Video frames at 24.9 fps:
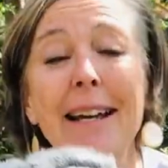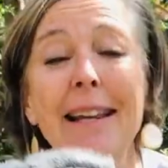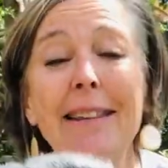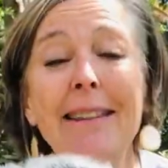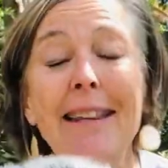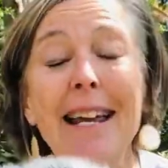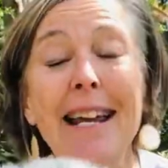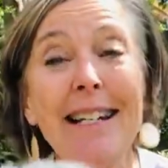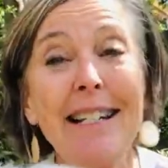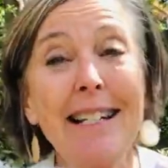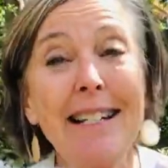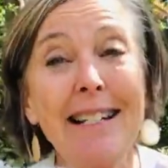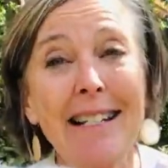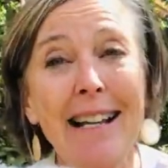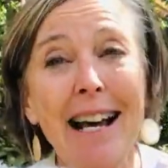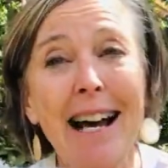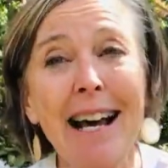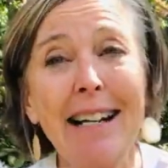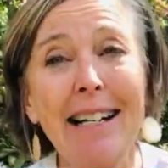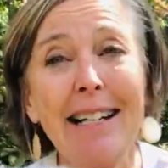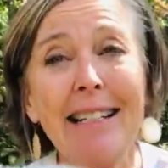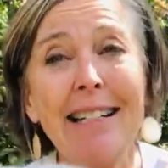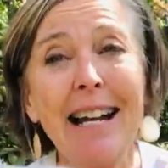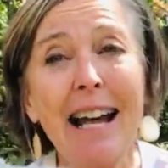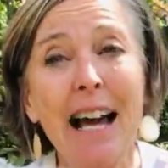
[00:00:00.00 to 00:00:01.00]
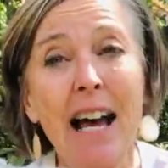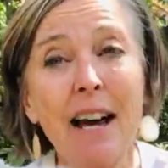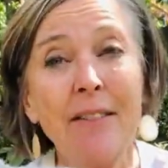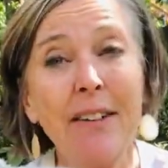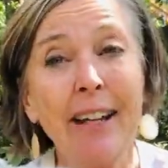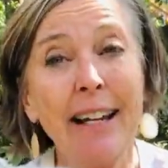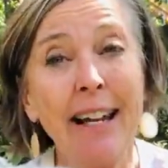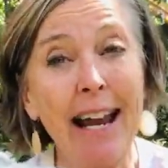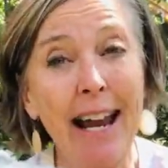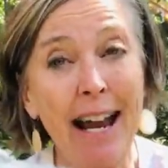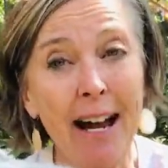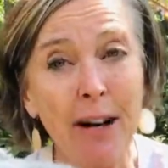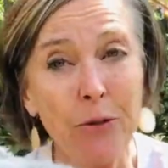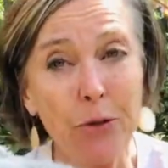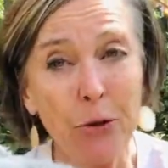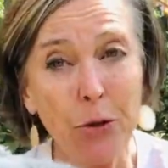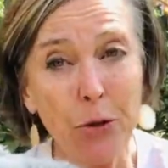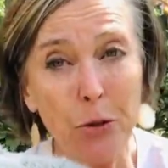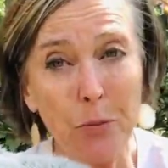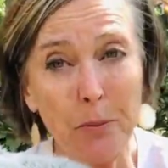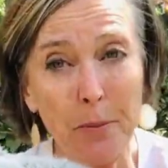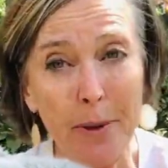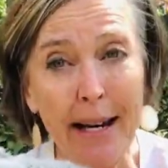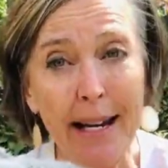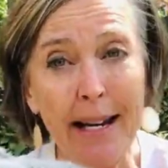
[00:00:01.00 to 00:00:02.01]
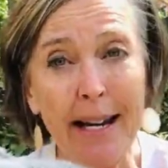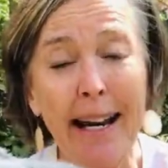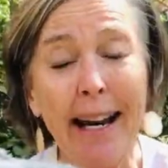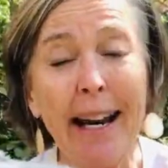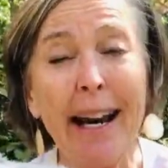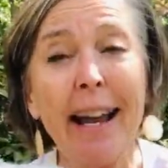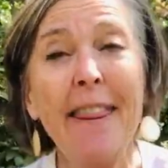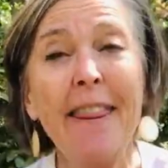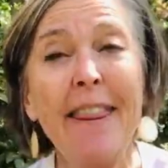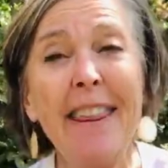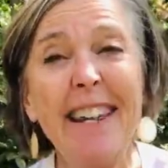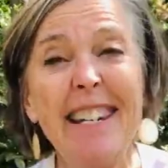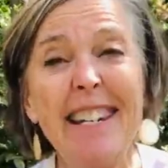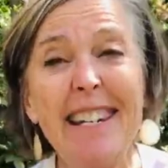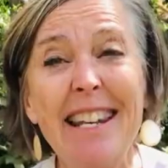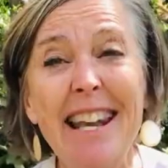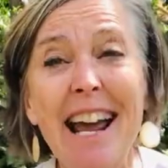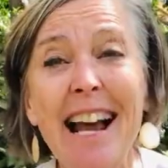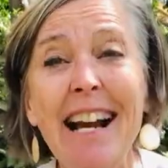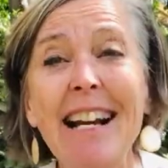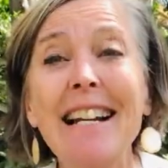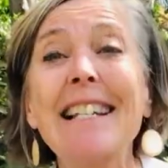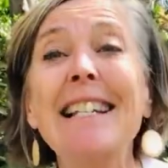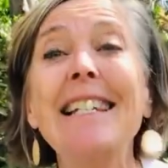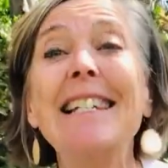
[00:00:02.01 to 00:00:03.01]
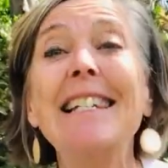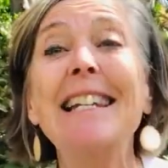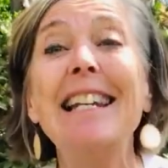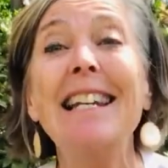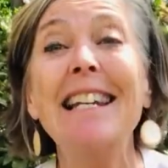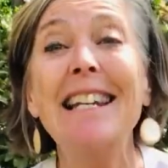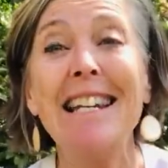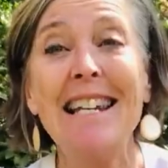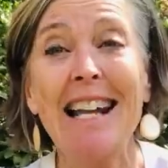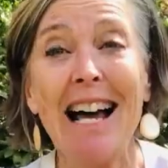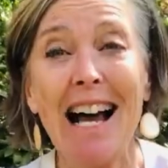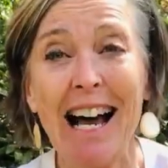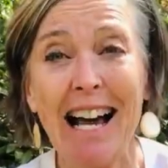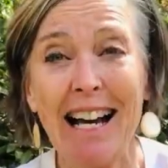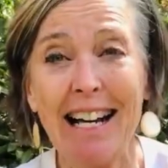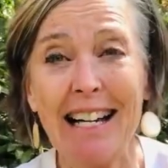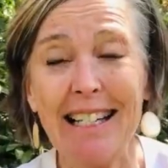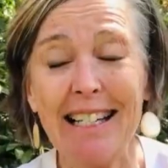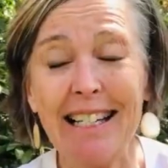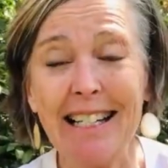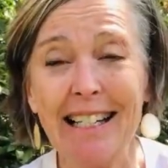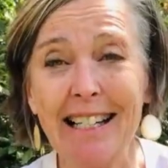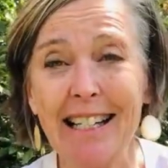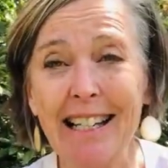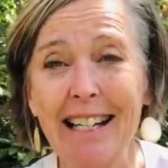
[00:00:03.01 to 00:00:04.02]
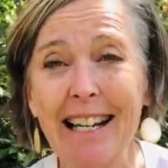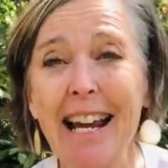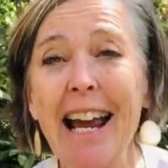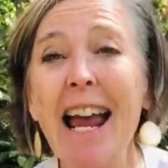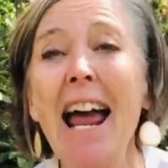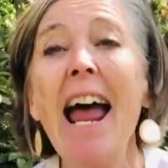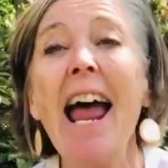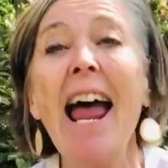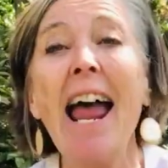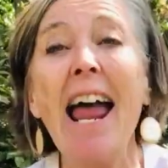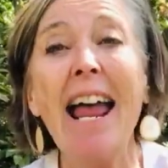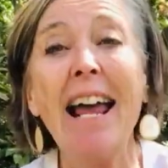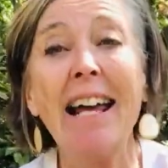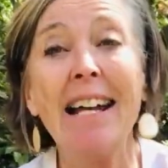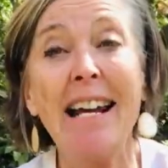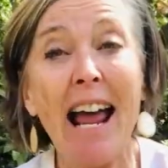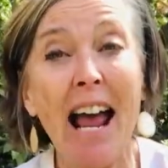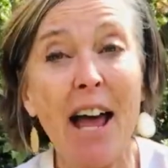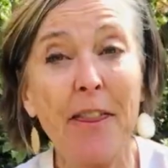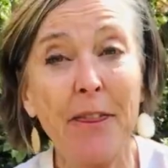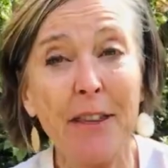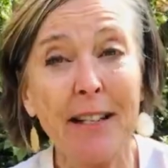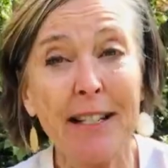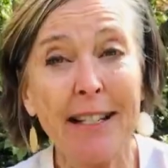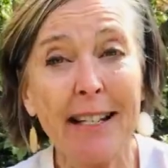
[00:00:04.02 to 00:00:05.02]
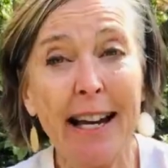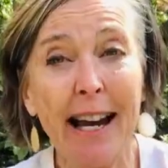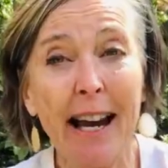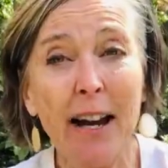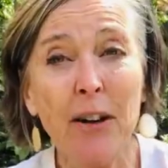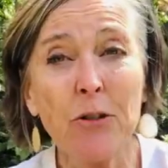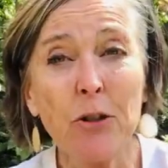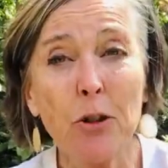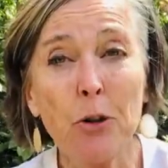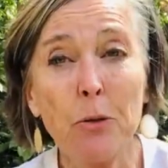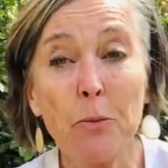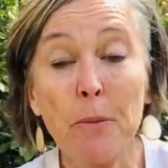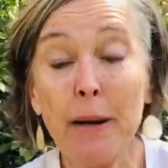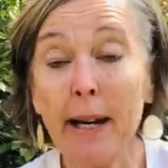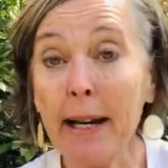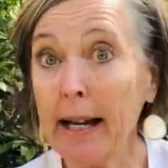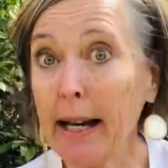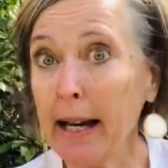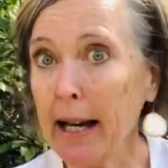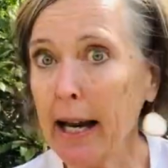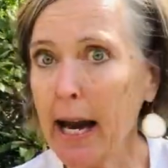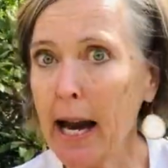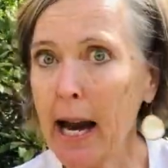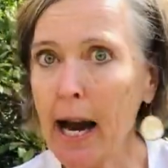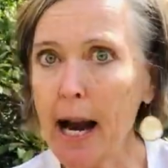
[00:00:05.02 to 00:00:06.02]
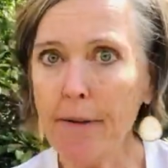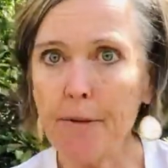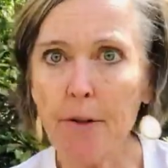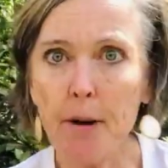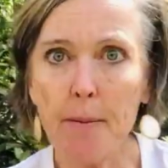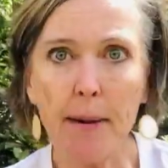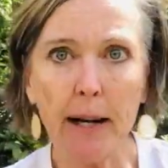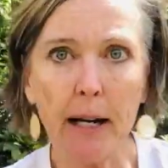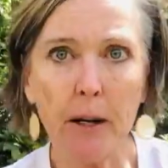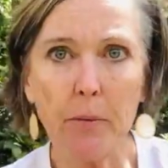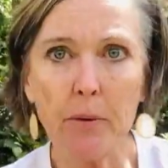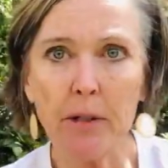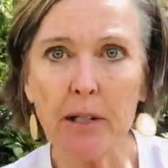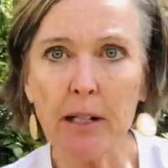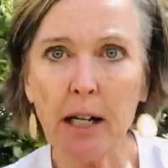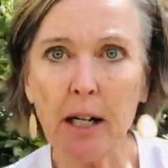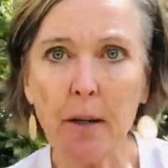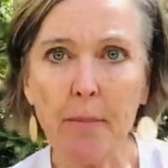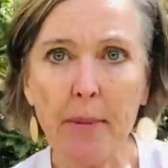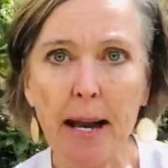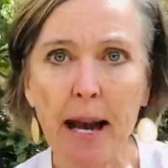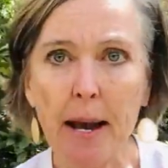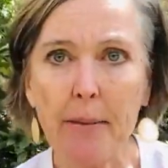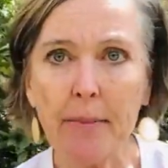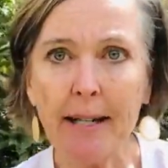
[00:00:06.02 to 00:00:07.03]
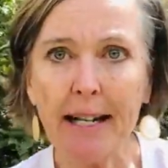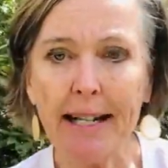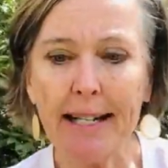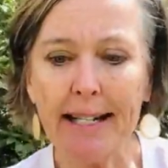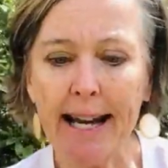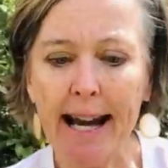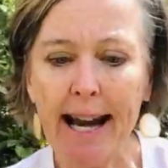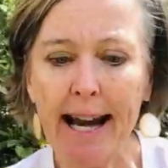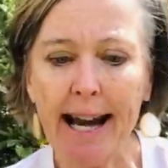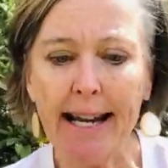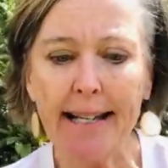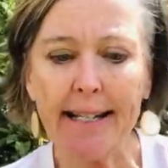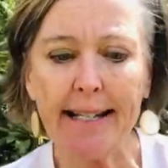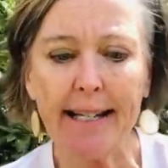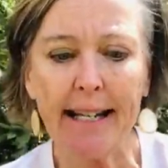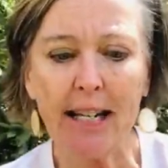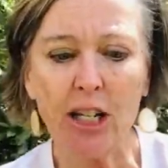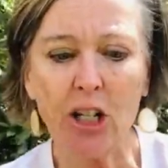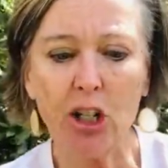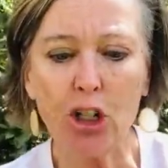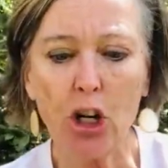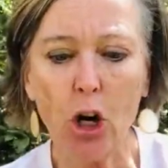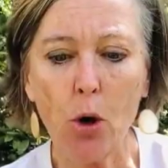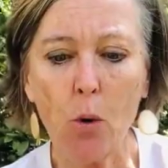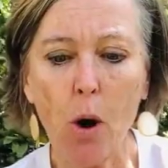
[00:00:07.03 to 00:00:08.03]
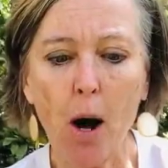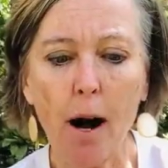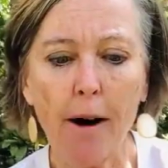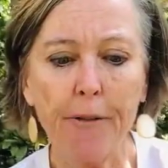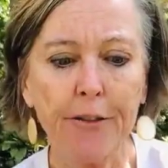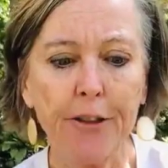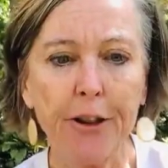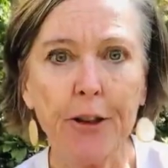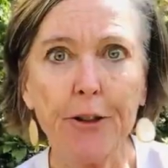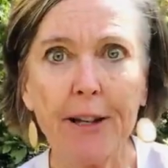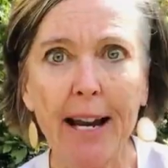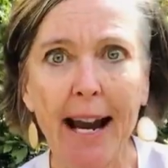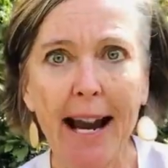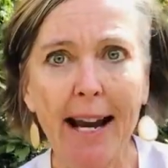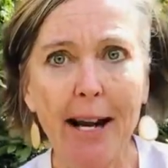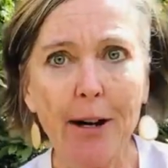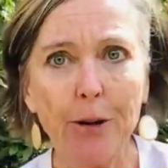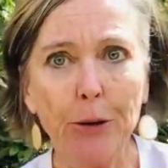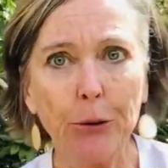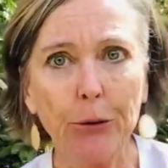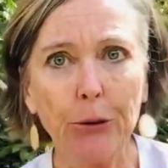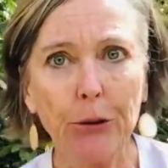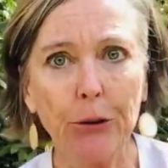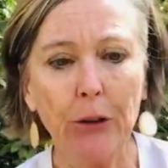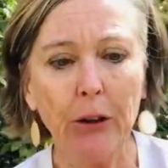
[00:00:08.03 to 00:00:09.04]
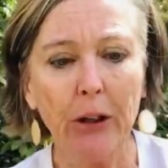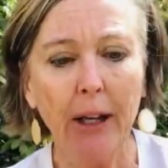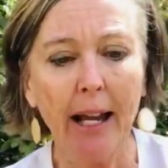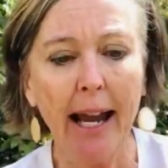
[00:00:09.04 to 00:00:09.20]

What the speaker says: they decided to have a council meeting the next night. And at this council meeting, everybody was going to be able to dance and show off their tails.